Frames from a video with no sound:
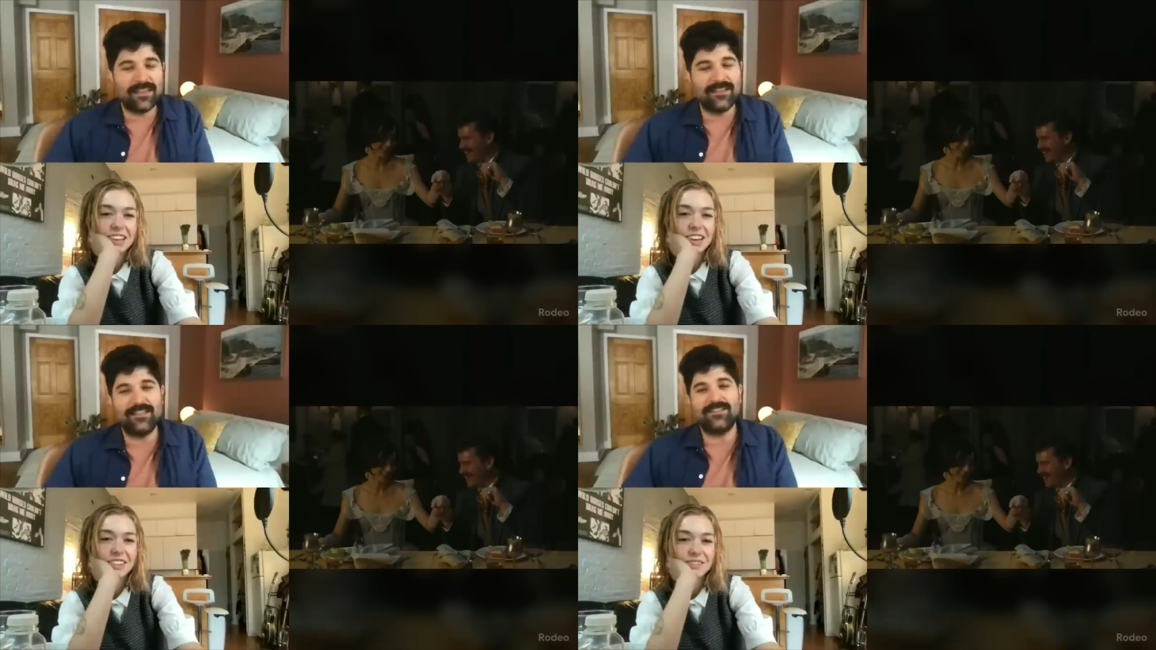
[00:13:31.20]
Speaker 1: And I
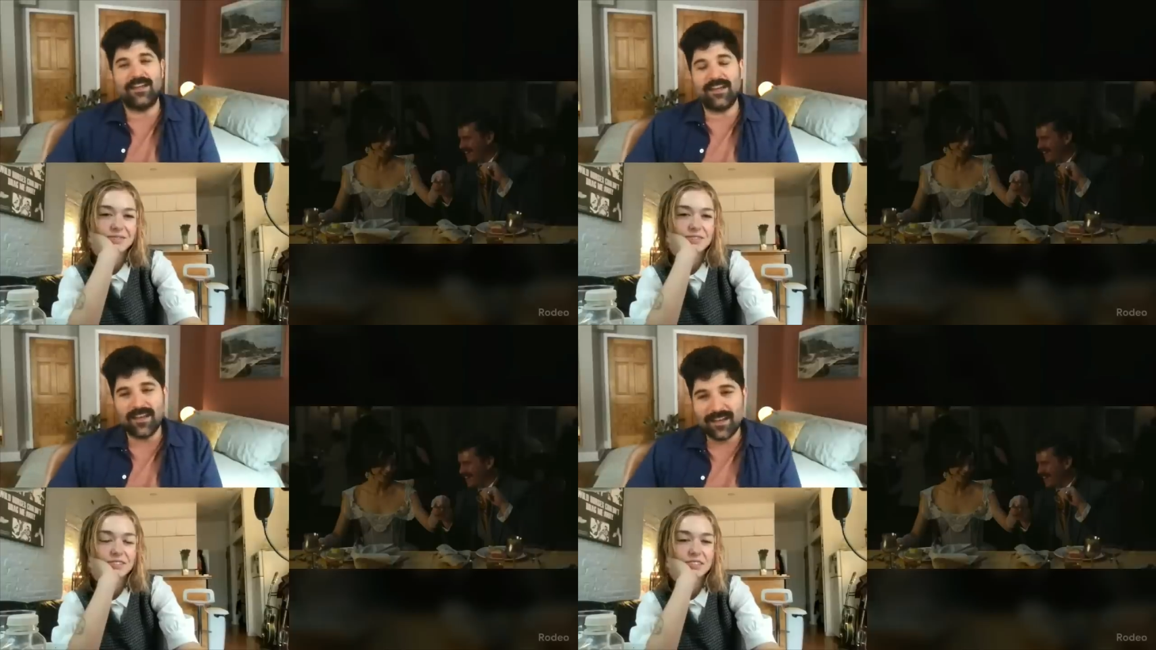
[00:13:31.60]
think that
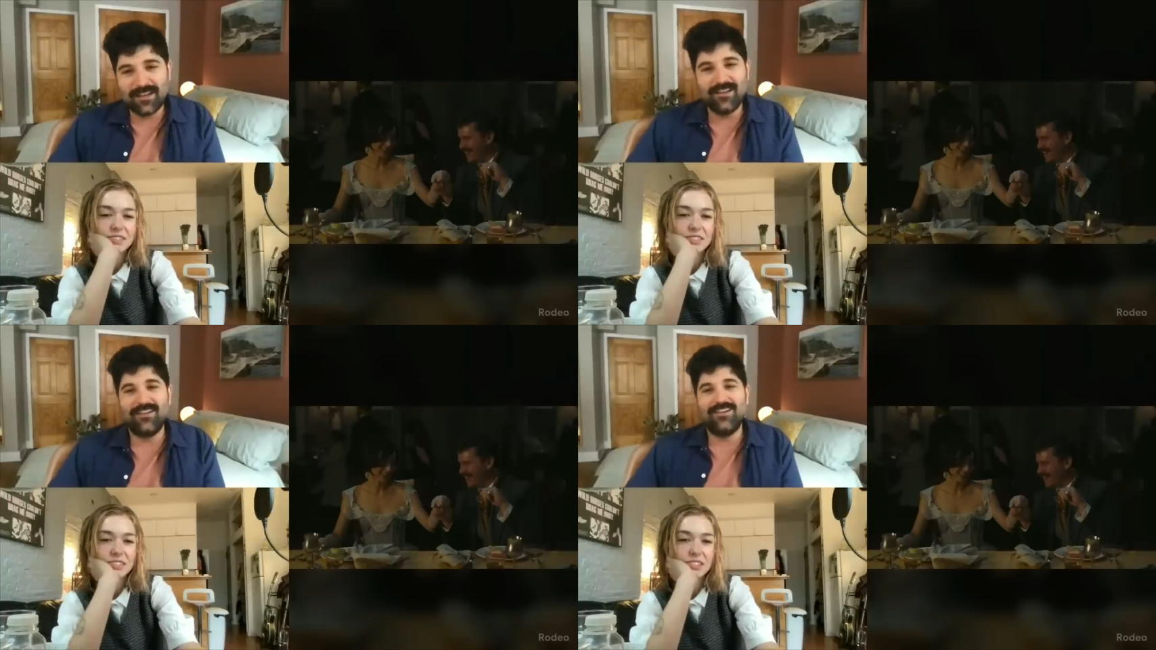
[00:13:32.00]
it's like
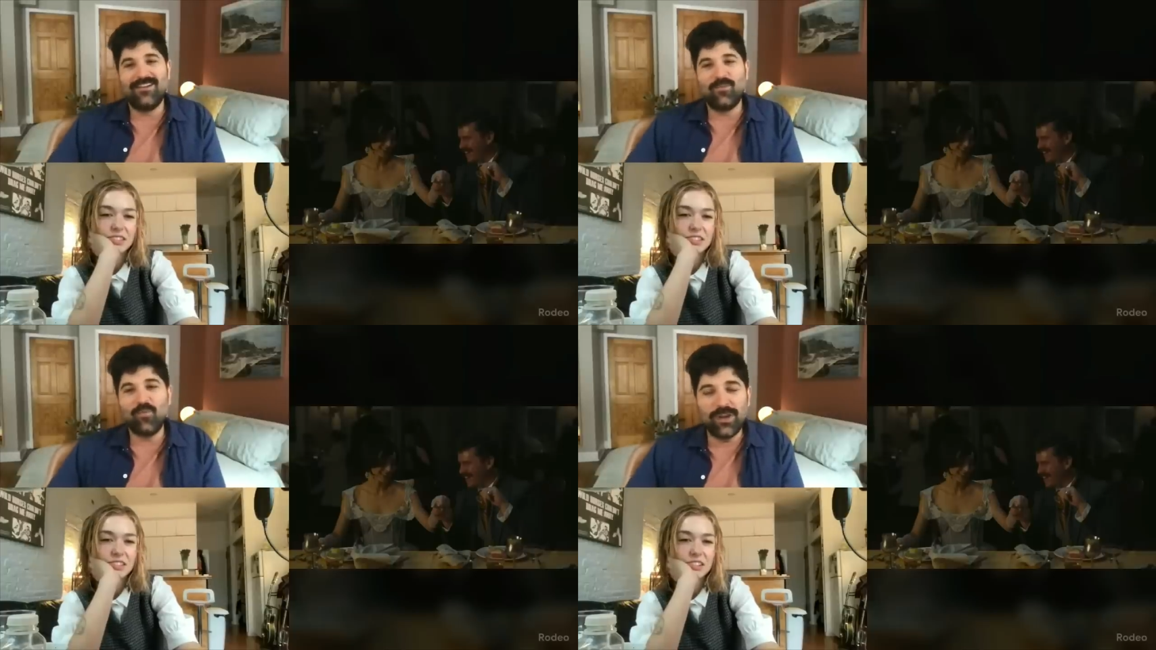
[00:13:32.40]

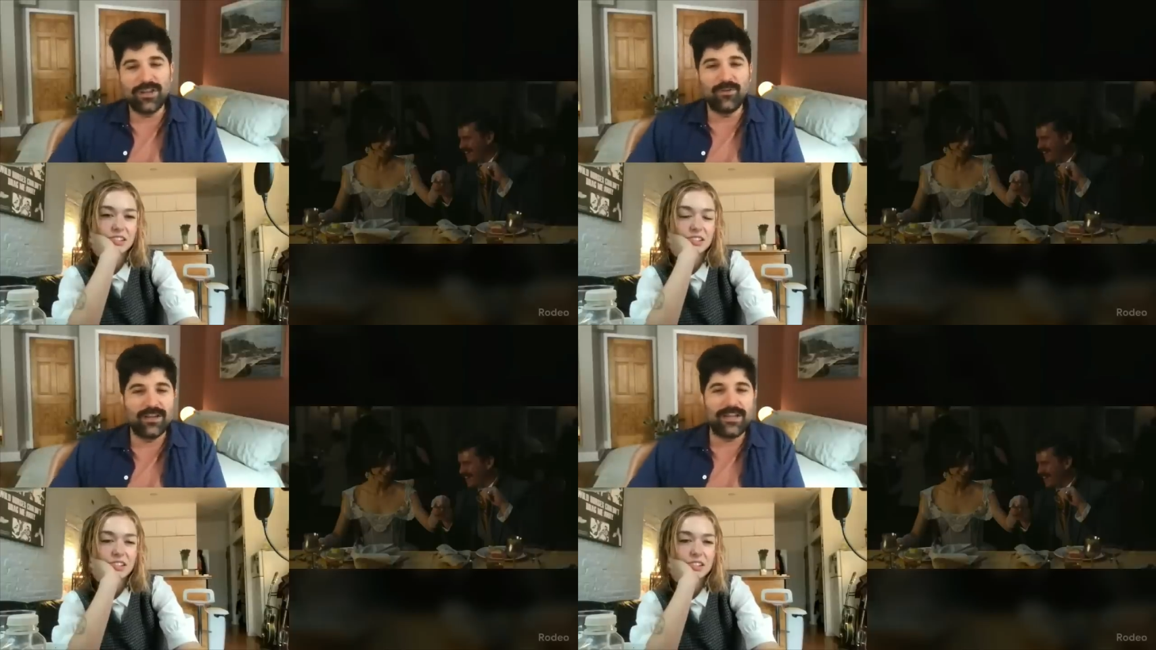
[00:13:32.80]

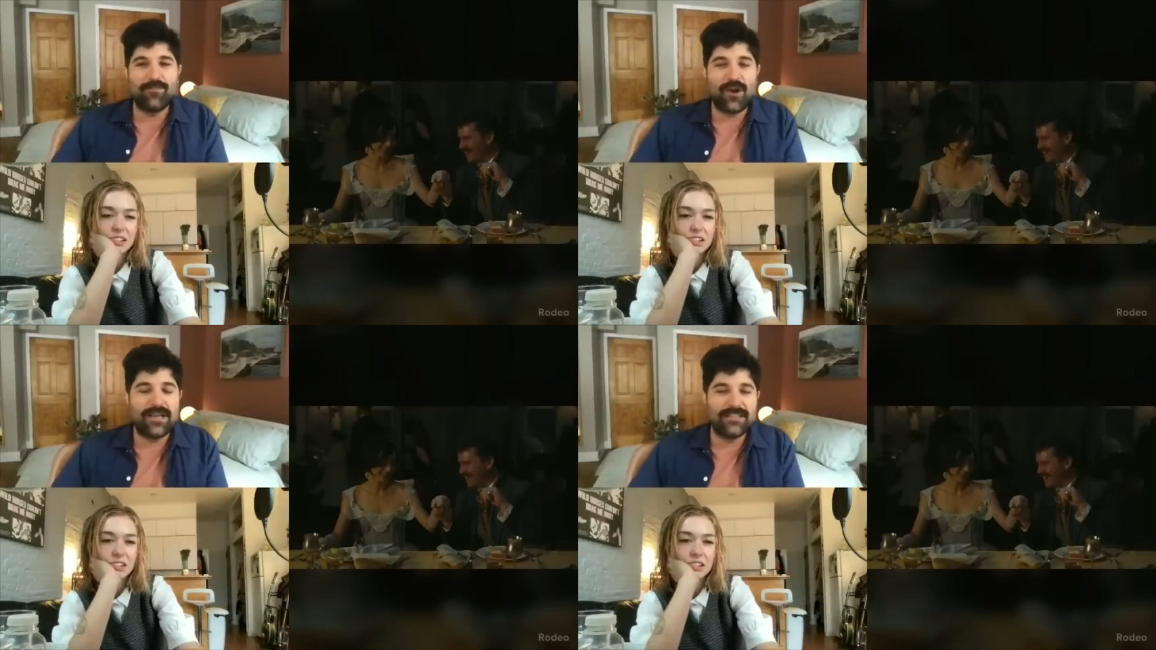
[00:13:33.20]
really,
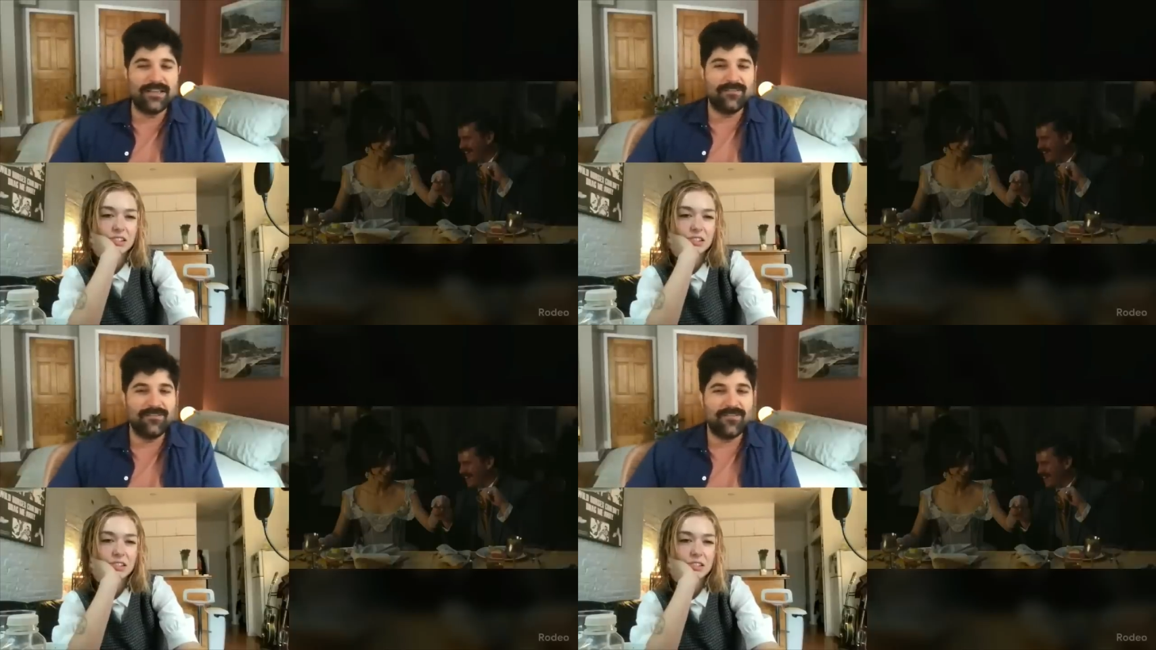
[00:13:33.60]
really
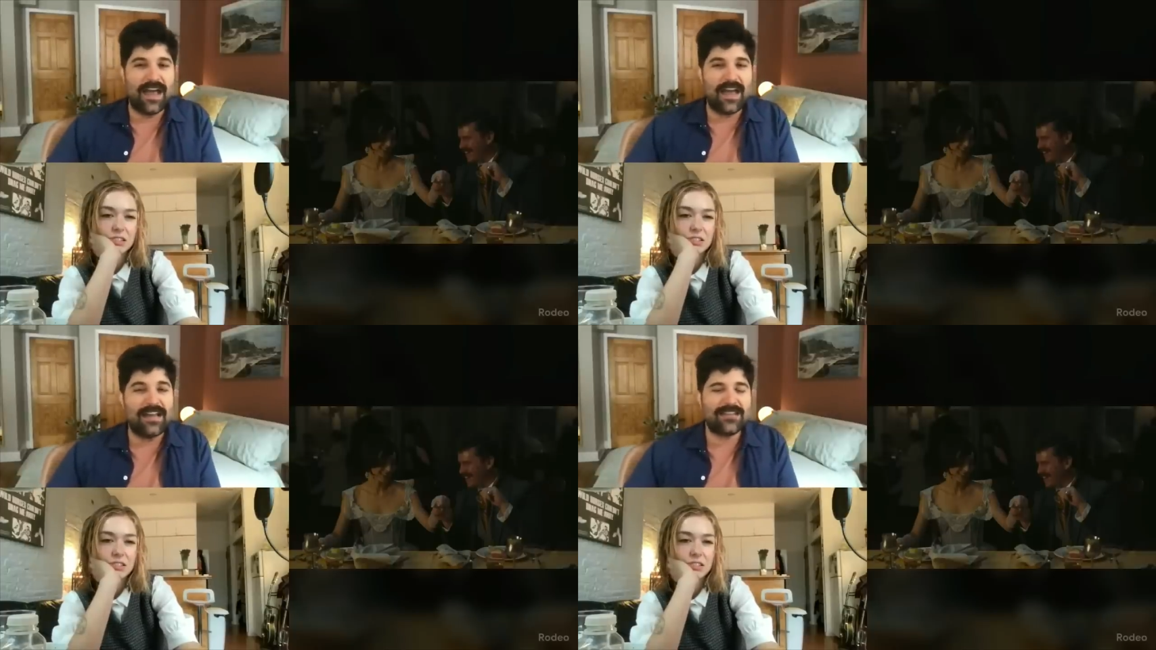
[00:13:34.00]
impressive
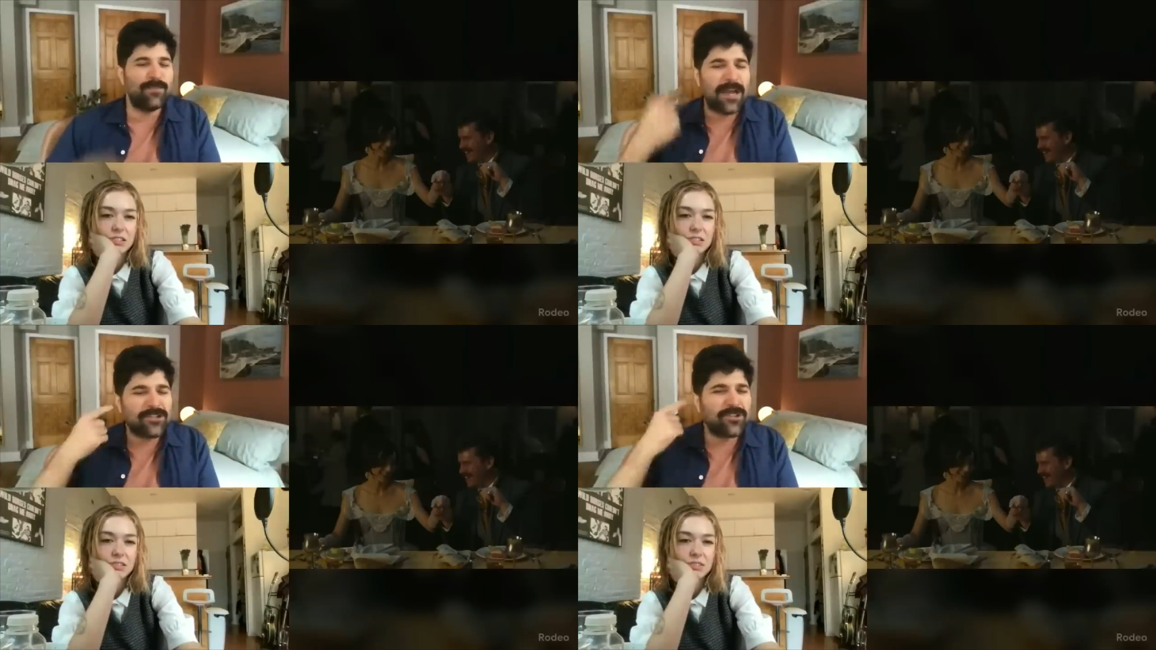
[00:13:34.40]
that,
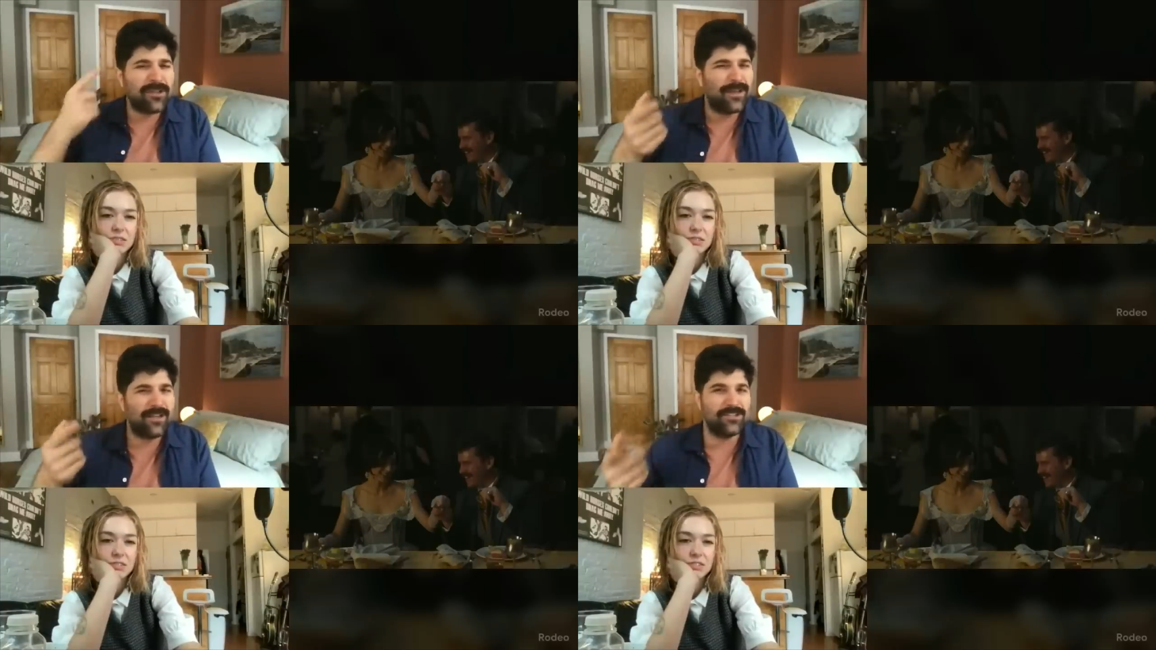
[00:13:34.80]

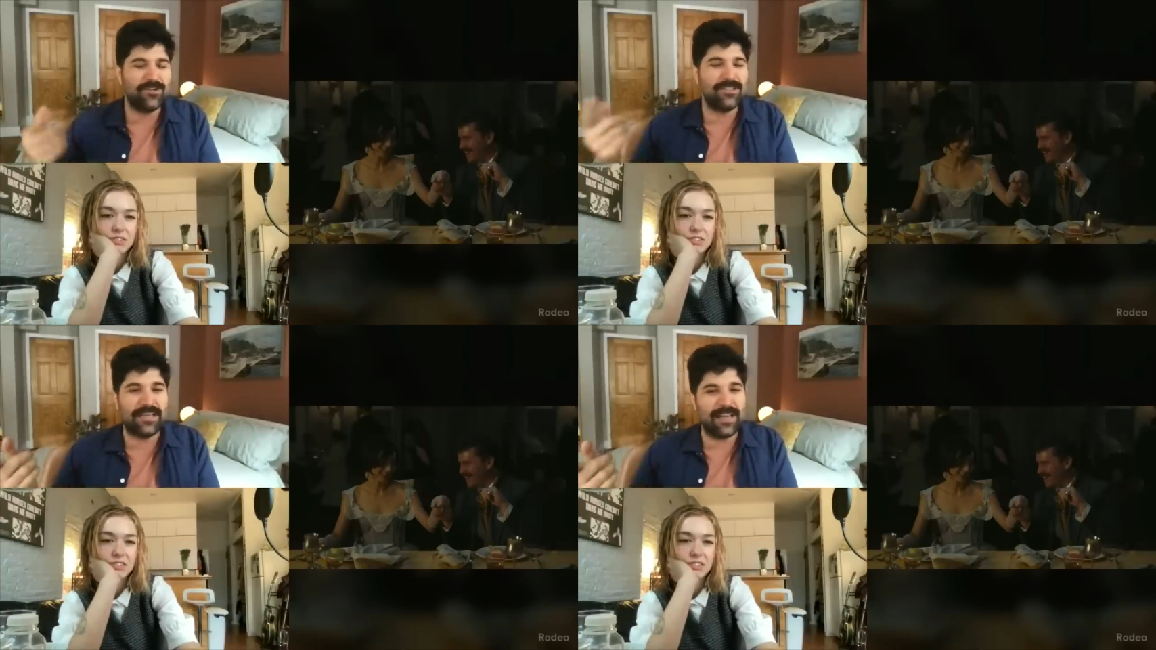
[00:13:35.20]
especially
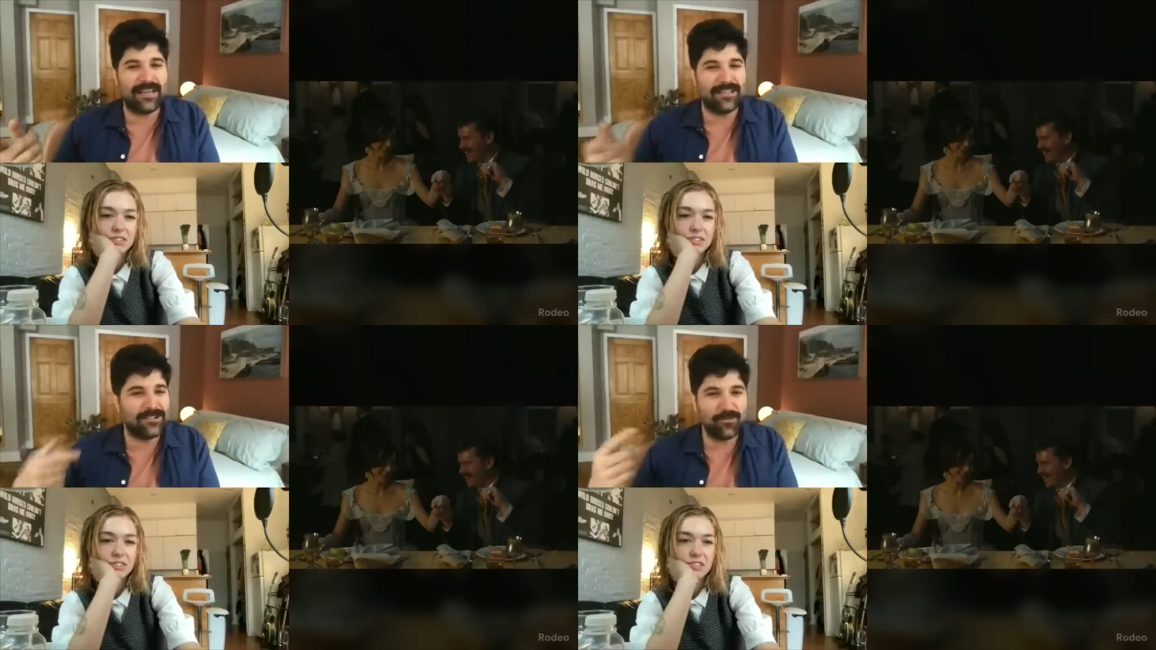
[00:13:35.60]
because you're
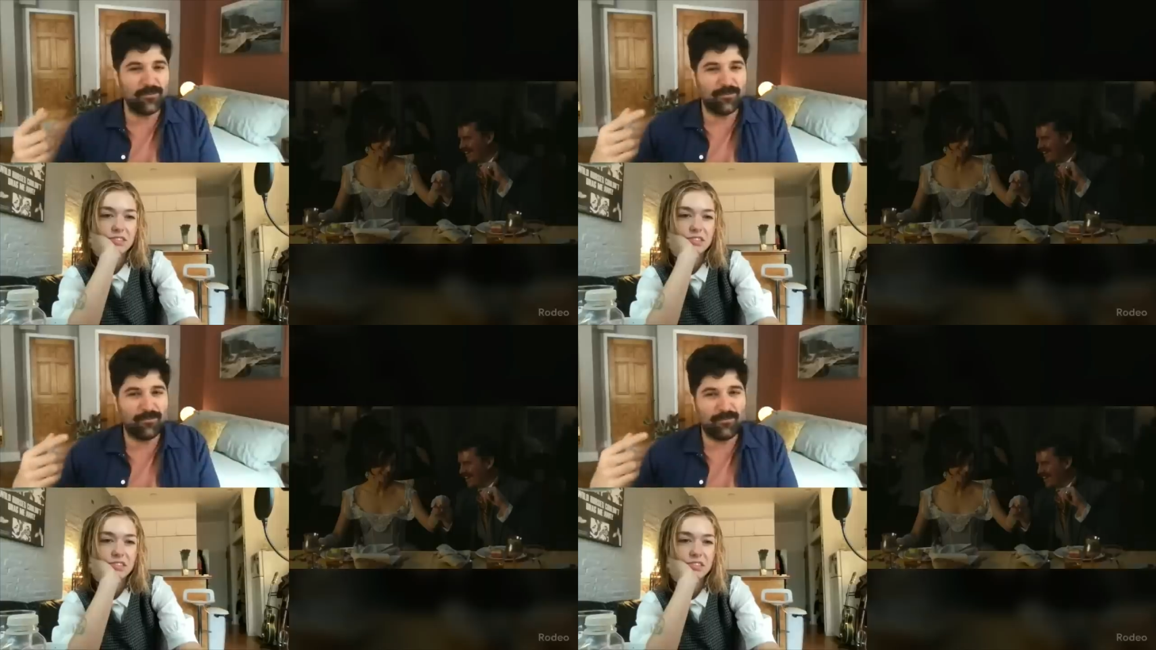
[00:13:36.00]
singing it
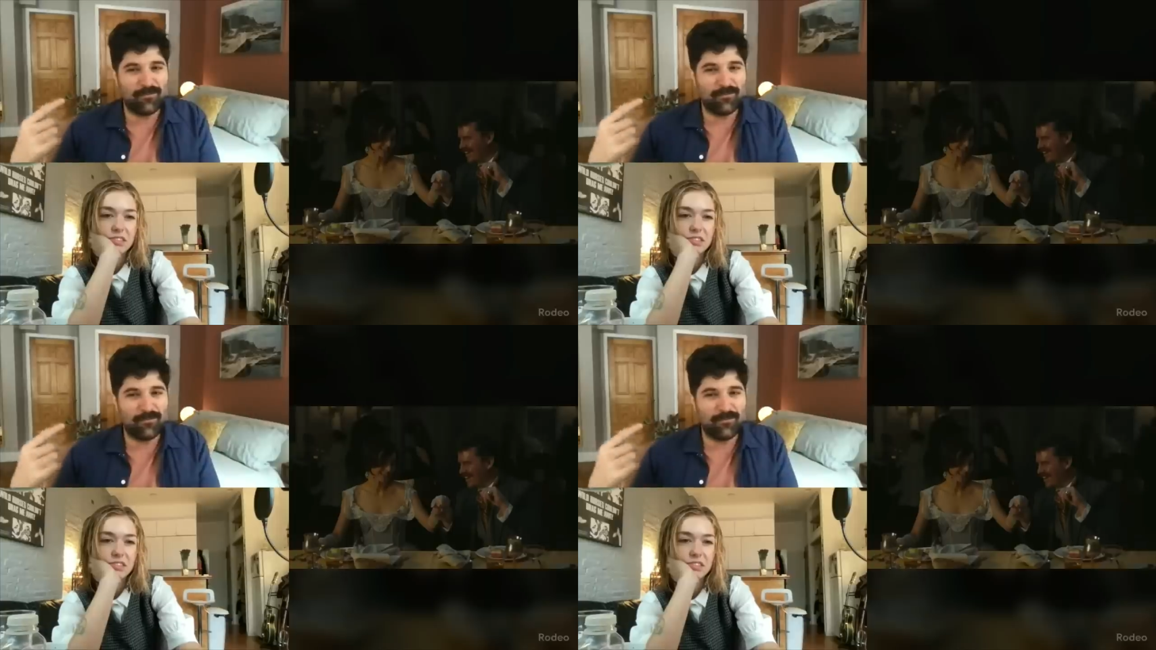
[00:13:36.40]
to